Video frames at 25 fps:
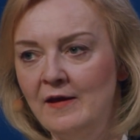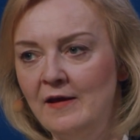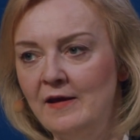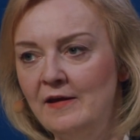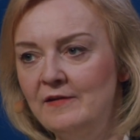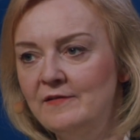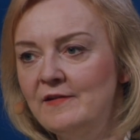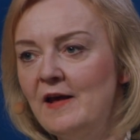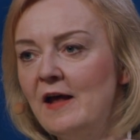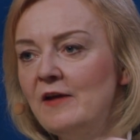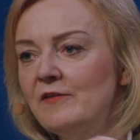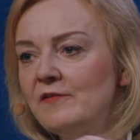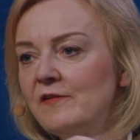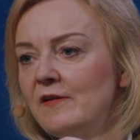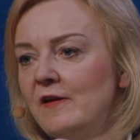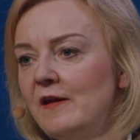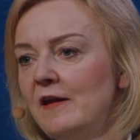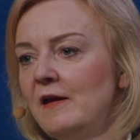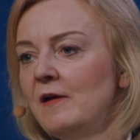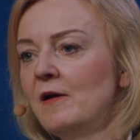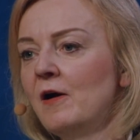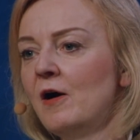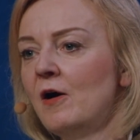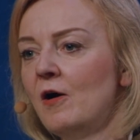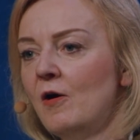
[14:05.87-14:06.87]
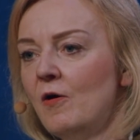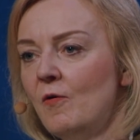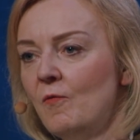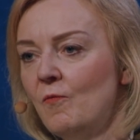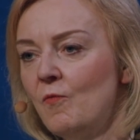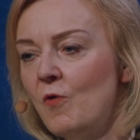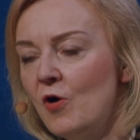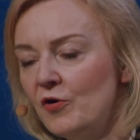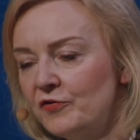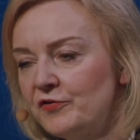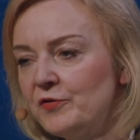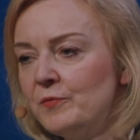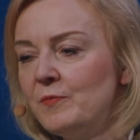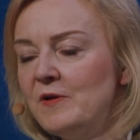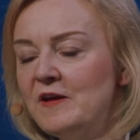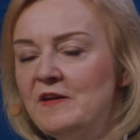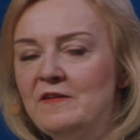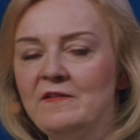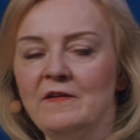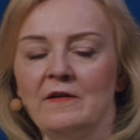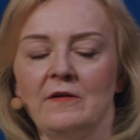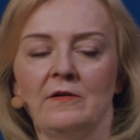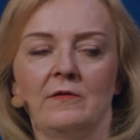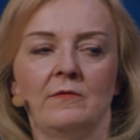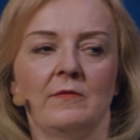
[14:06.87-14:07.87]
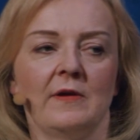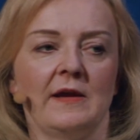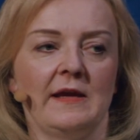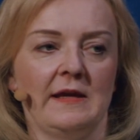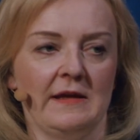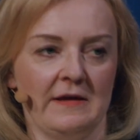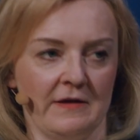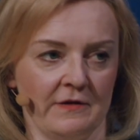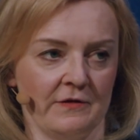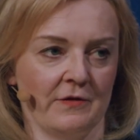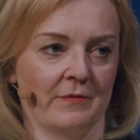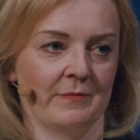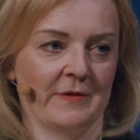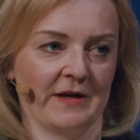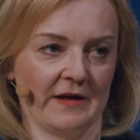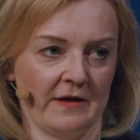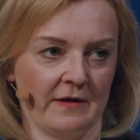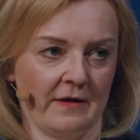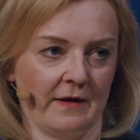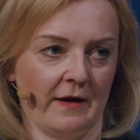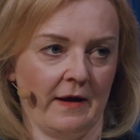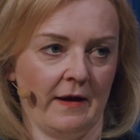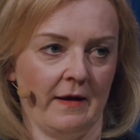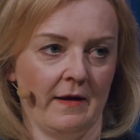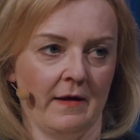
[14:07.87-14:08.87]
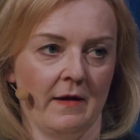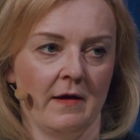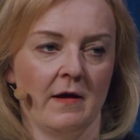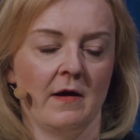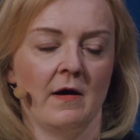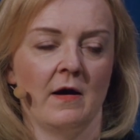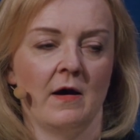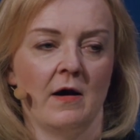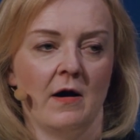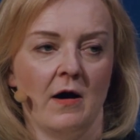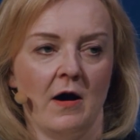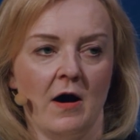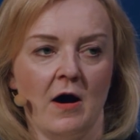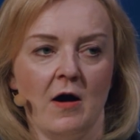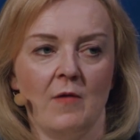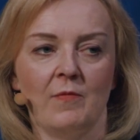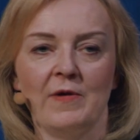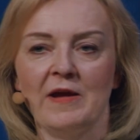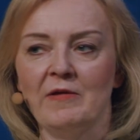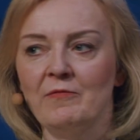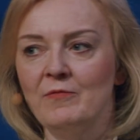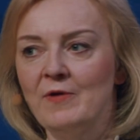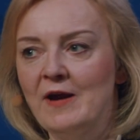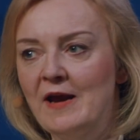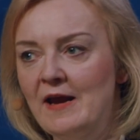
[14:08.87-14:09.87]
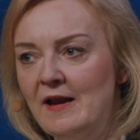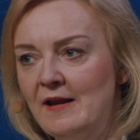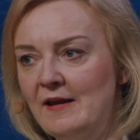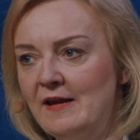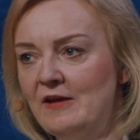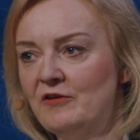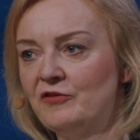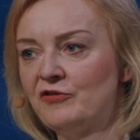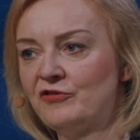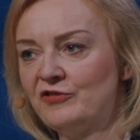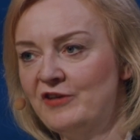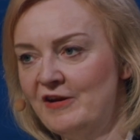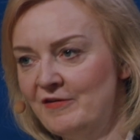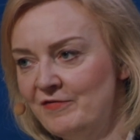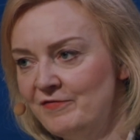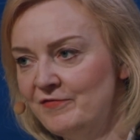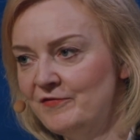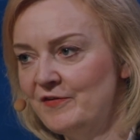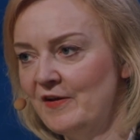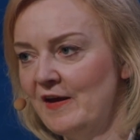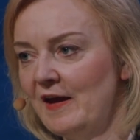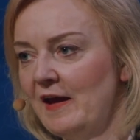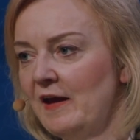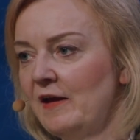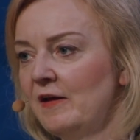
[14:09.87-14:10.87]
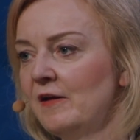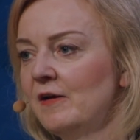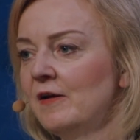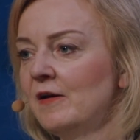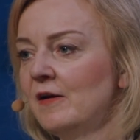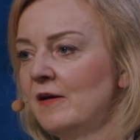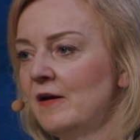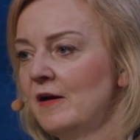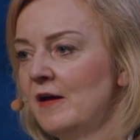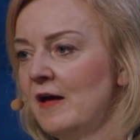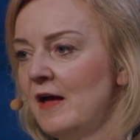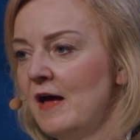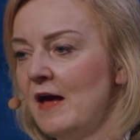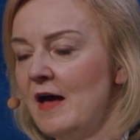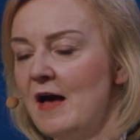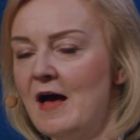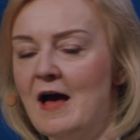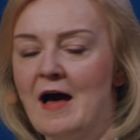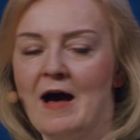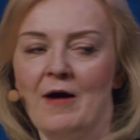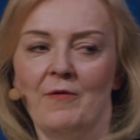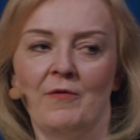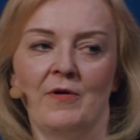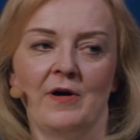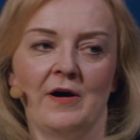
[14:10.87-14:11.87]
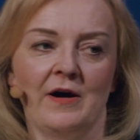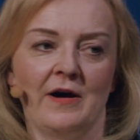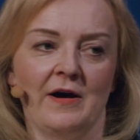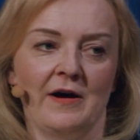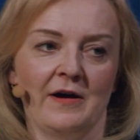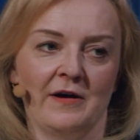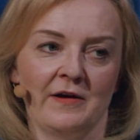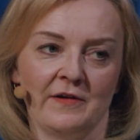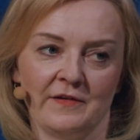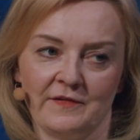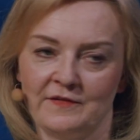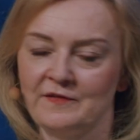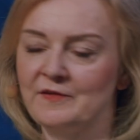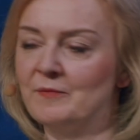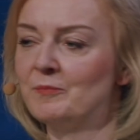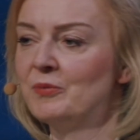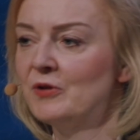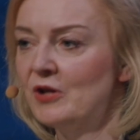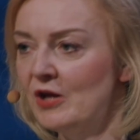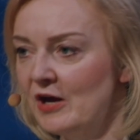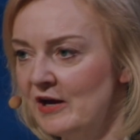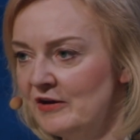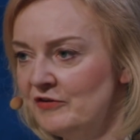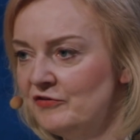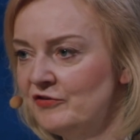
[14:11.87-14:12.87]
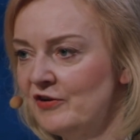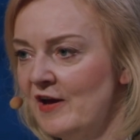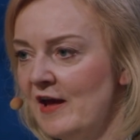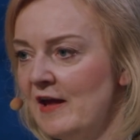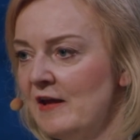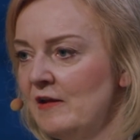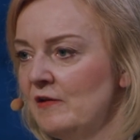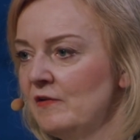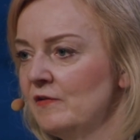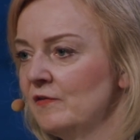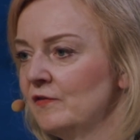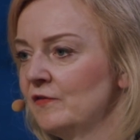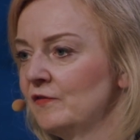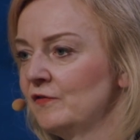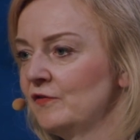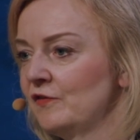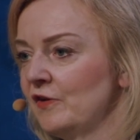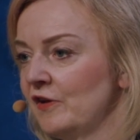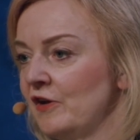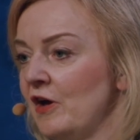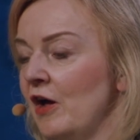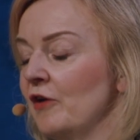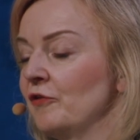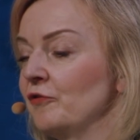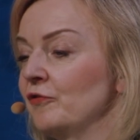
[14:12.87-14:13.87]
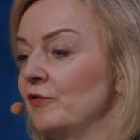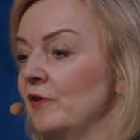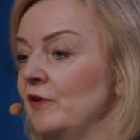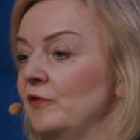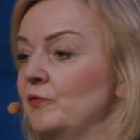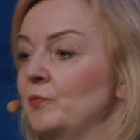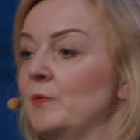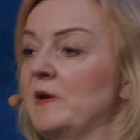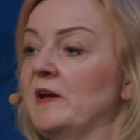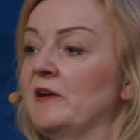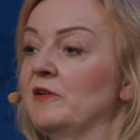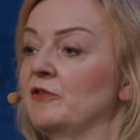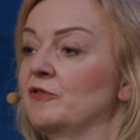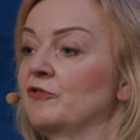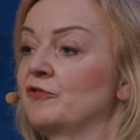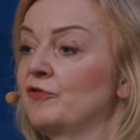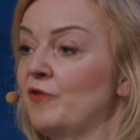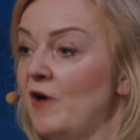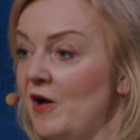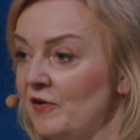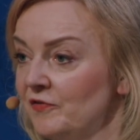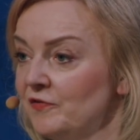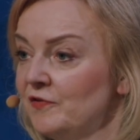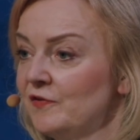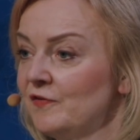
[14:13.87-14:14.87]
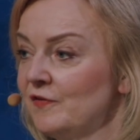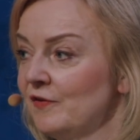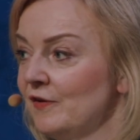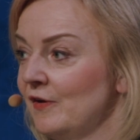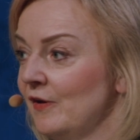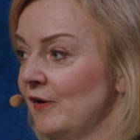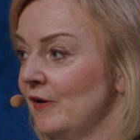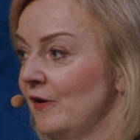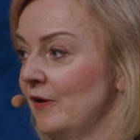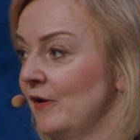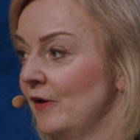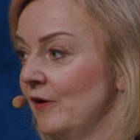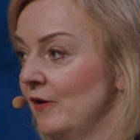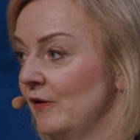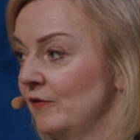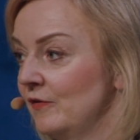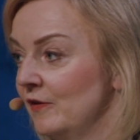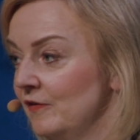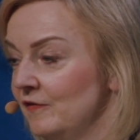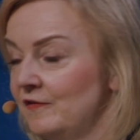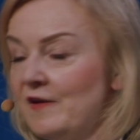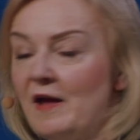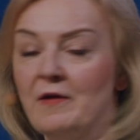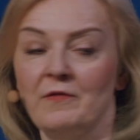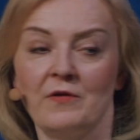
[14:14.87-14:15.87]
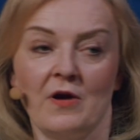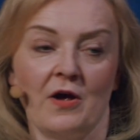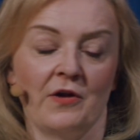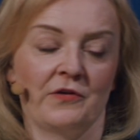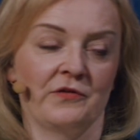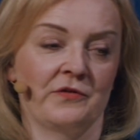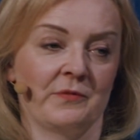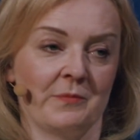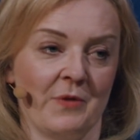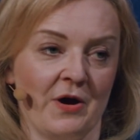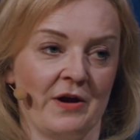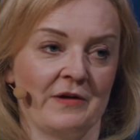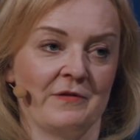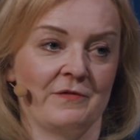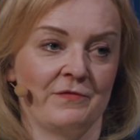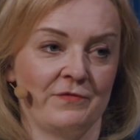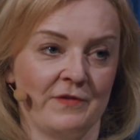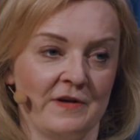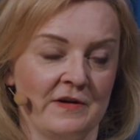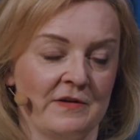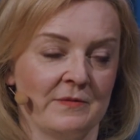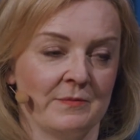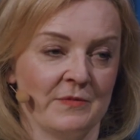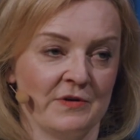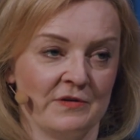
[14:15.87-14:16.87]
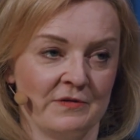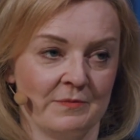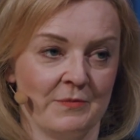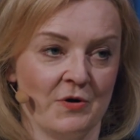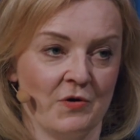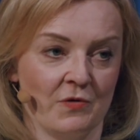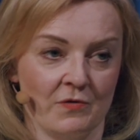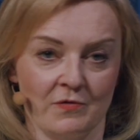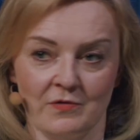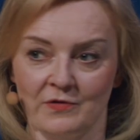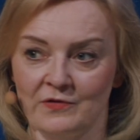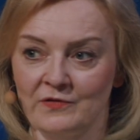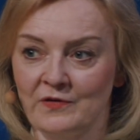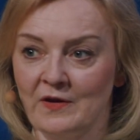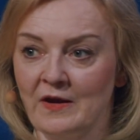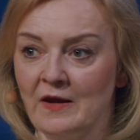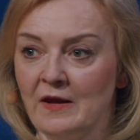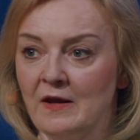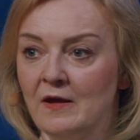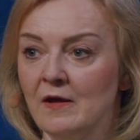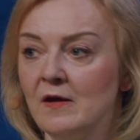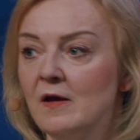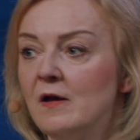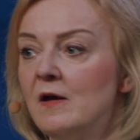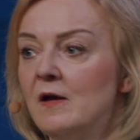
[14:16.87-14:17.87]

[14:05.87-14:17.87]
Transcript: It's actually, what do we do economically? Are we really shifting our supply chains to countries we can trust that don't undermine freedom and democracy?